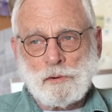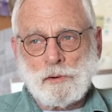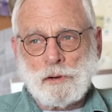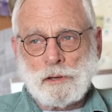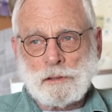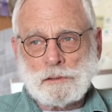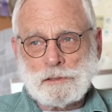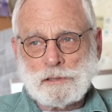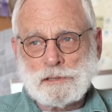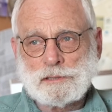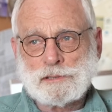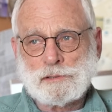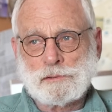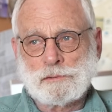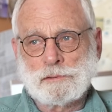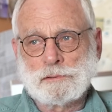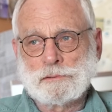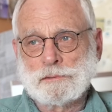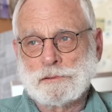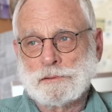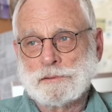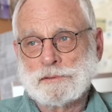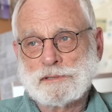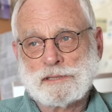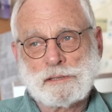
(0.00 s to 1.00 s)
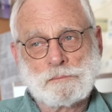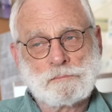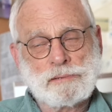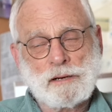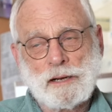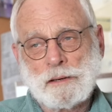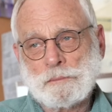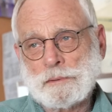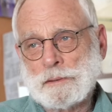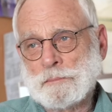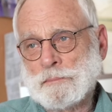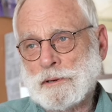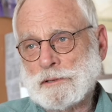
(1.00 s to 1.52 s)
all his ulus and
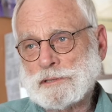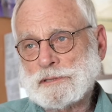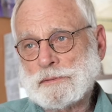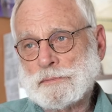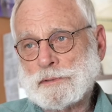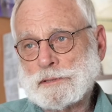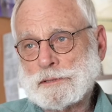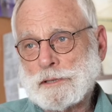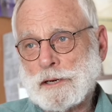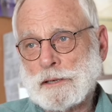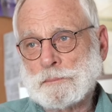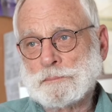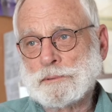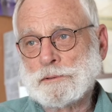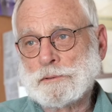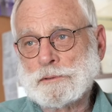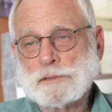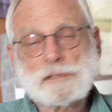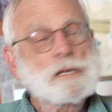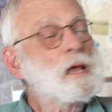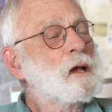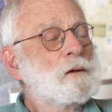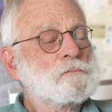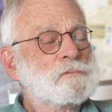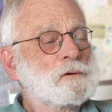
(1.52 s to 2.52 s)
probably most of his harpoons